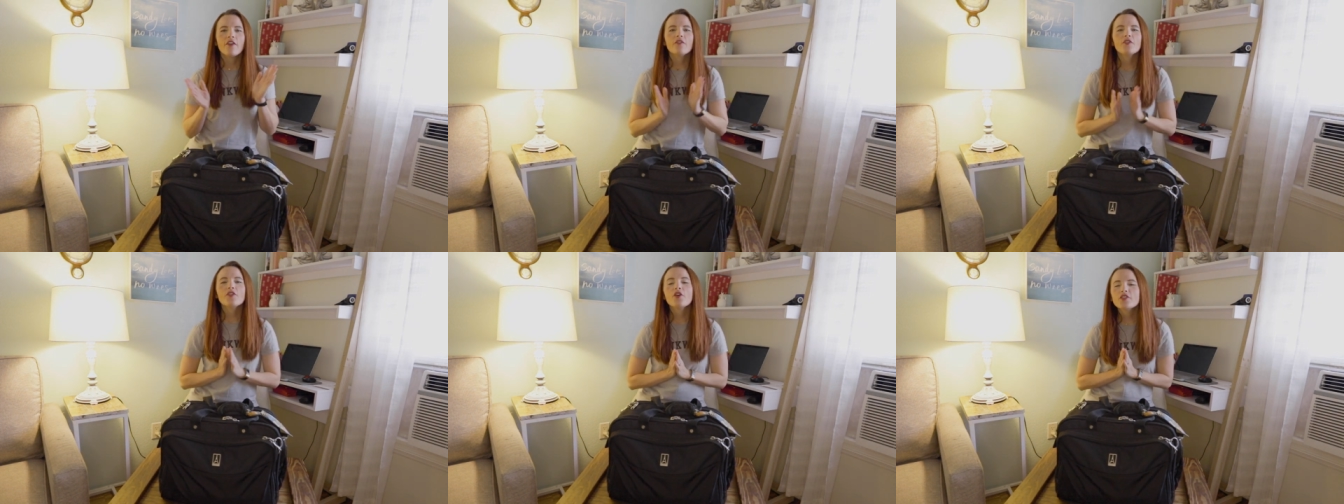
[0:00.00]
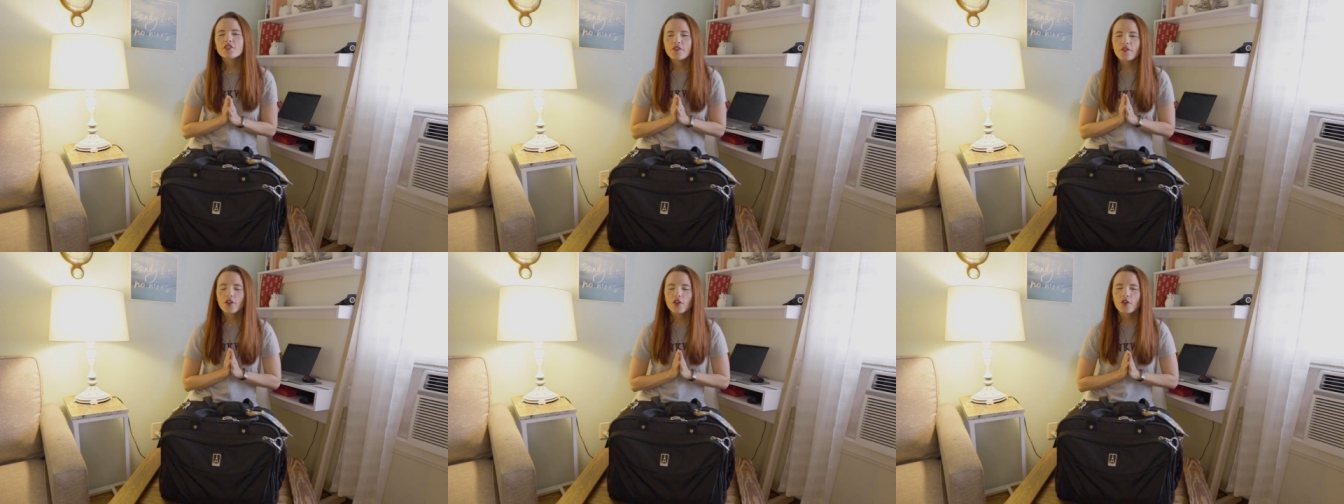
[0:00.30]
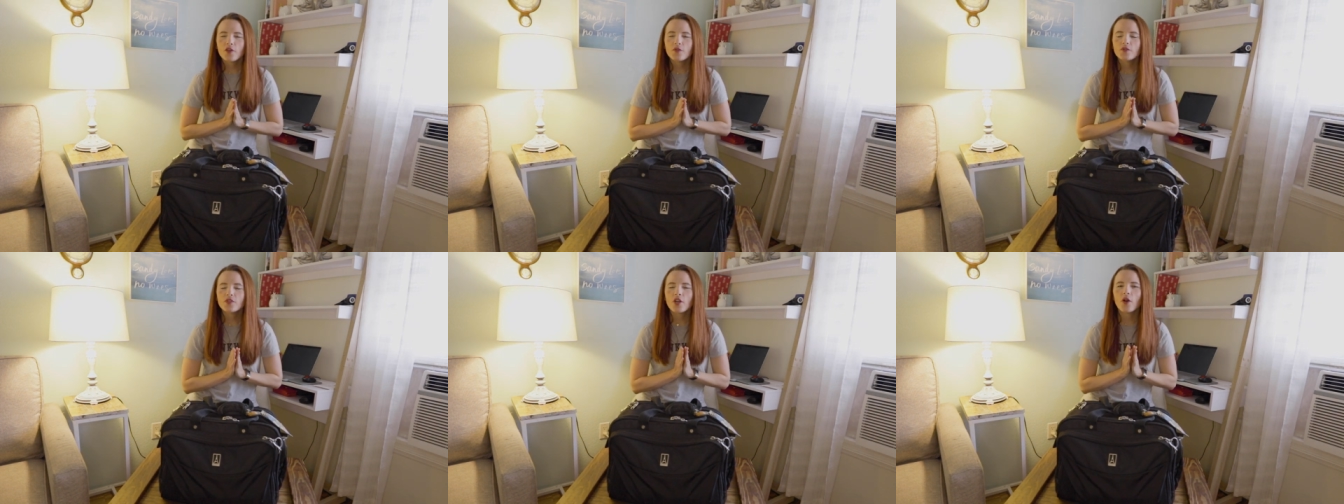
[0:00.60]
For those of
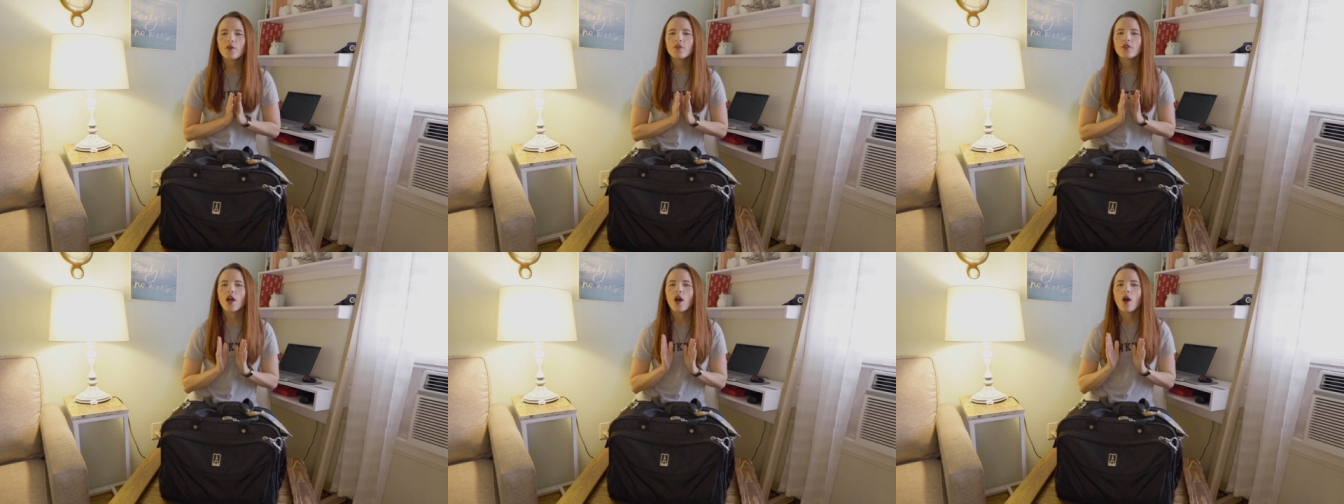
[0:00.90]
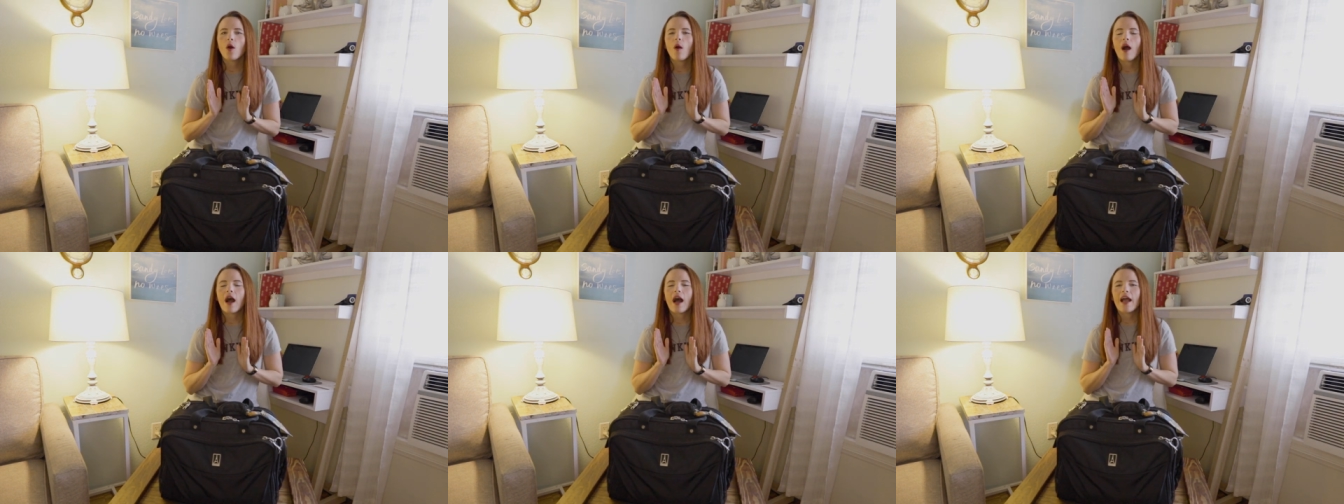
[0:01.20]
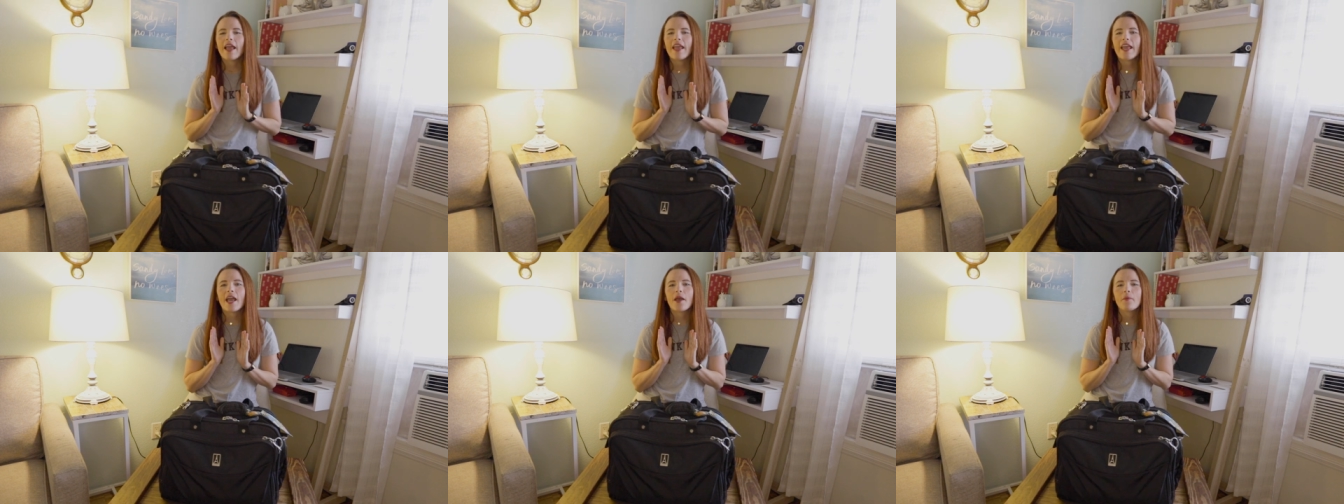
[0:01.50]
you who don't know,
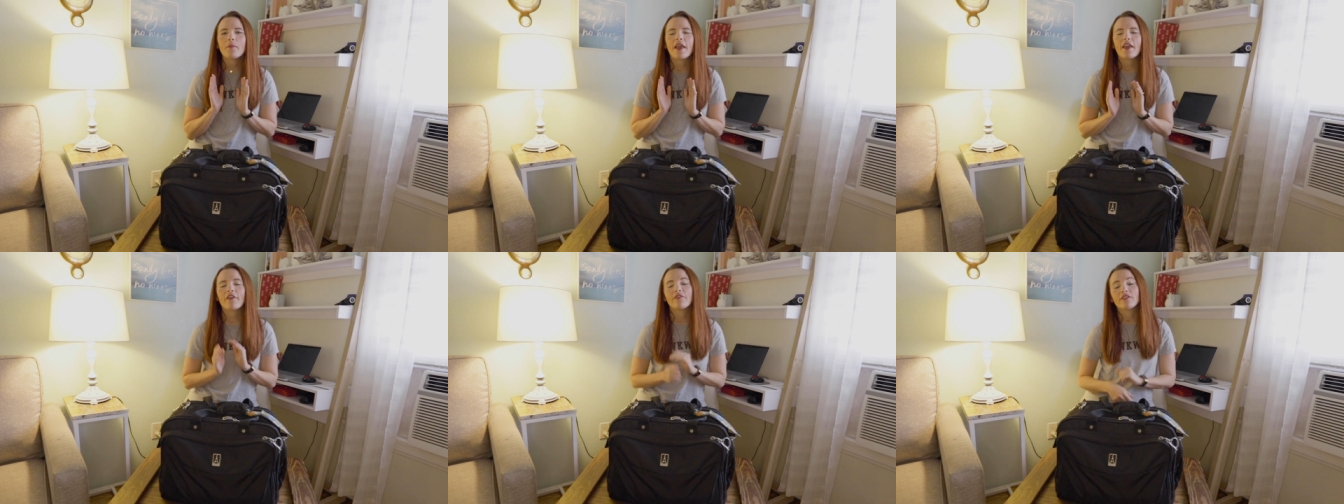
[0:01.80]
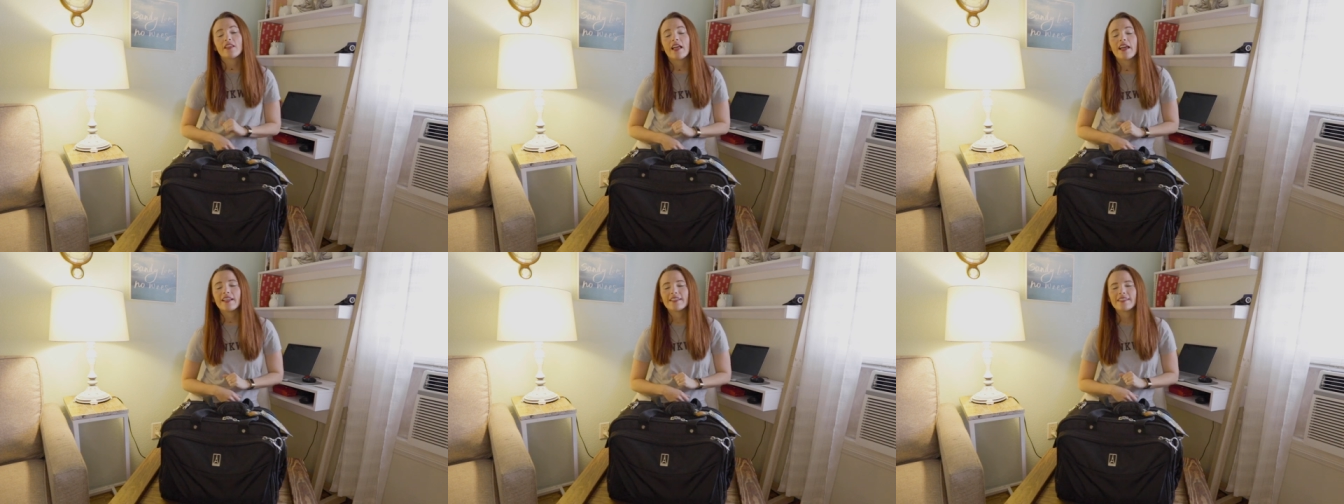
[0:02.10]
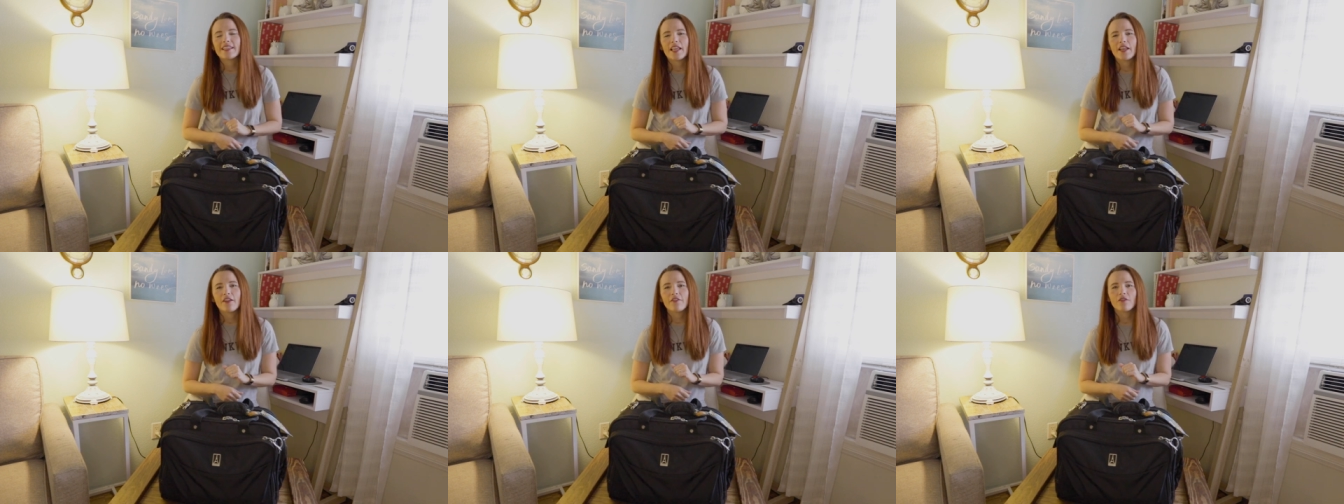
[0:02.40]
I am a flight
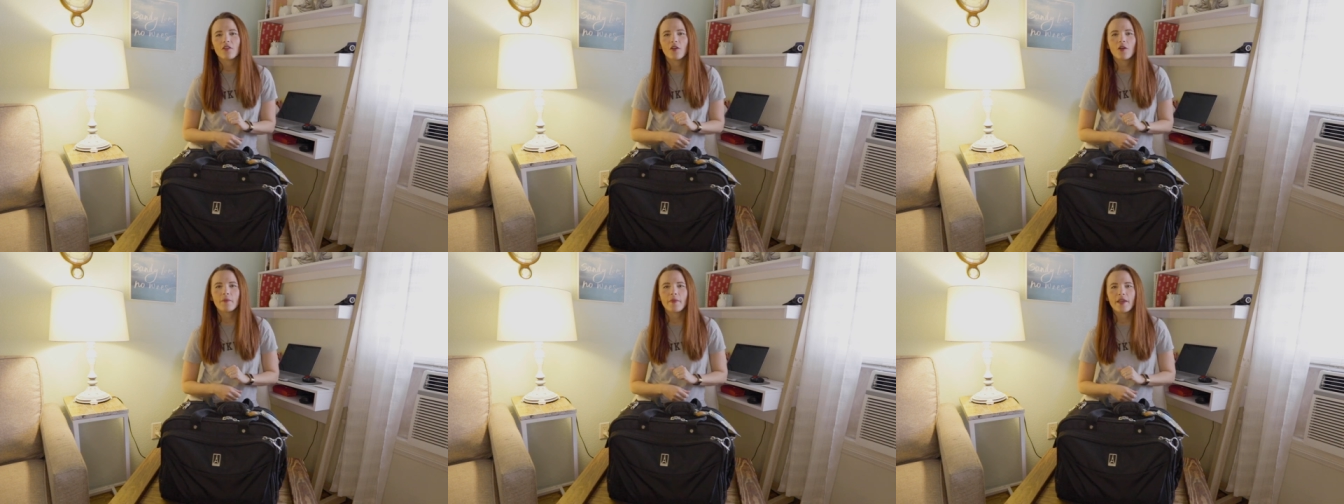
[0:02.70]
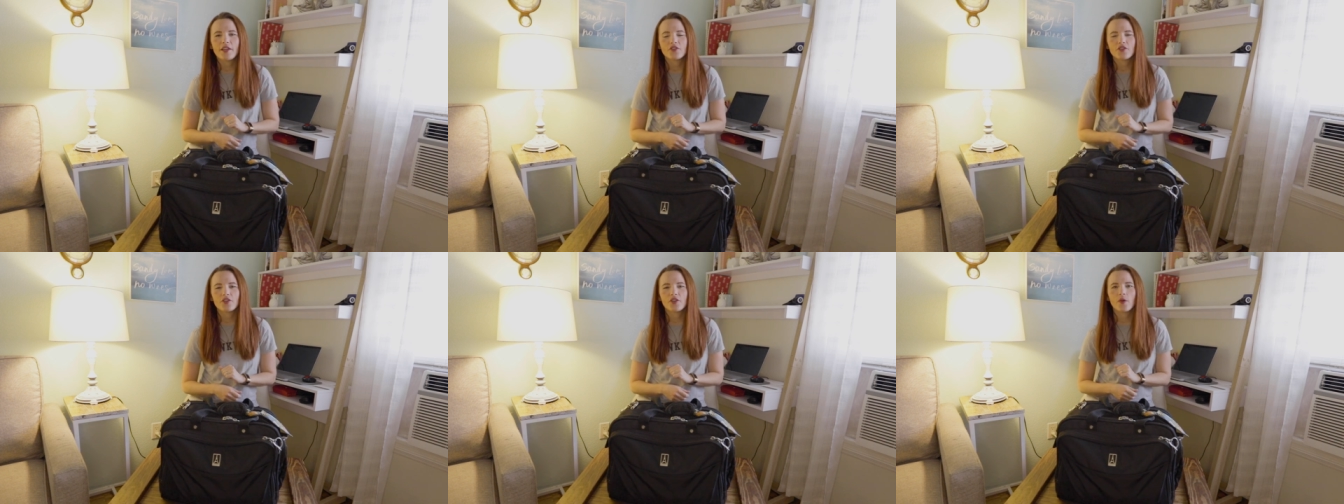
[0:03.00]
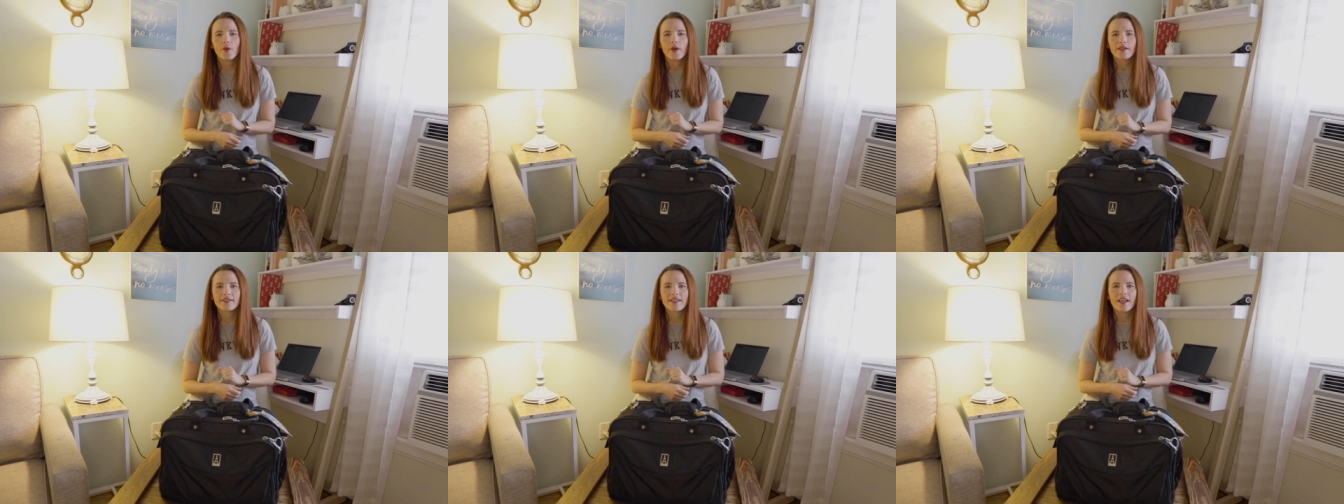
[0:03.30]
attendant for a major
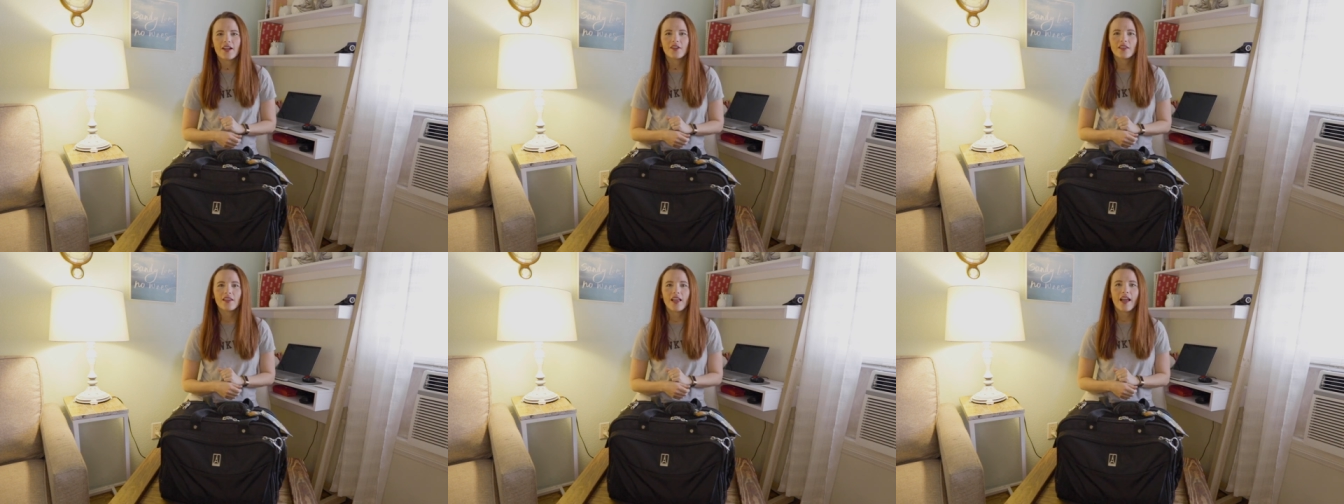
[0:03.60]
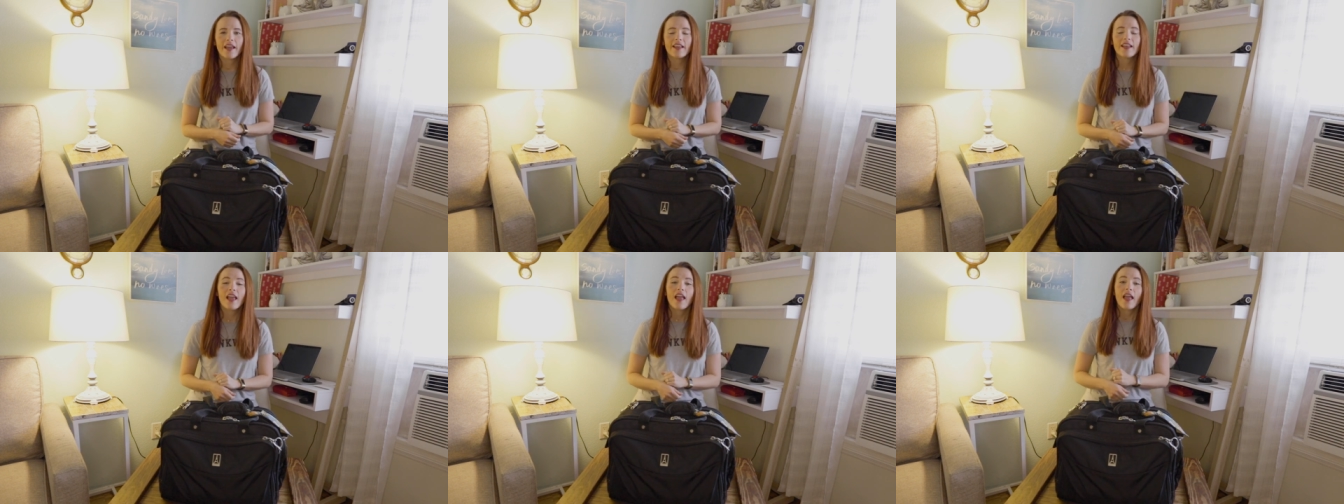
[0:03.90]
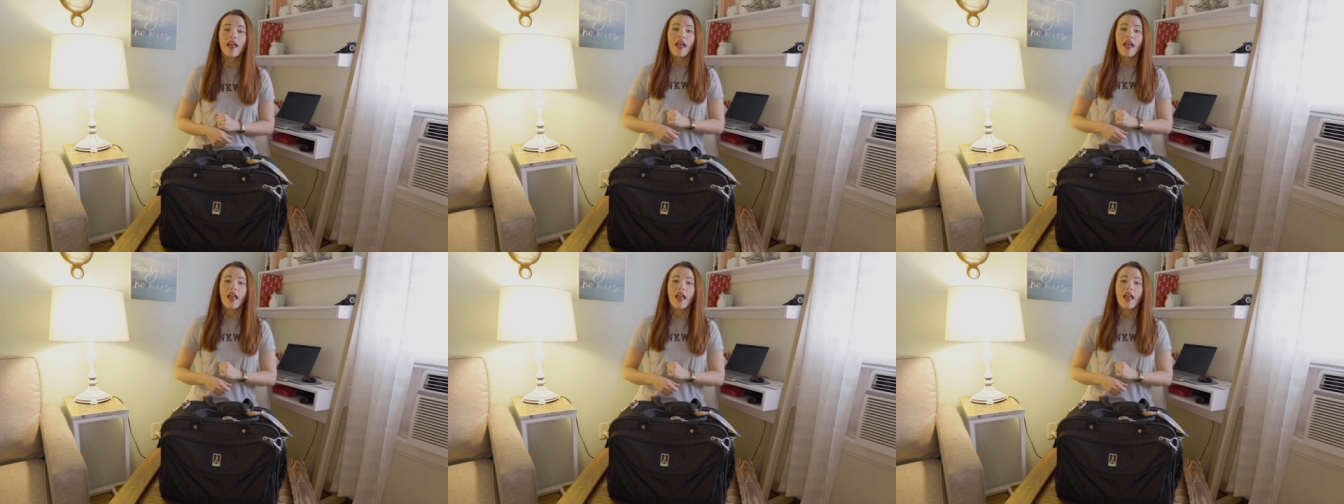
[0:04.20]
US airline.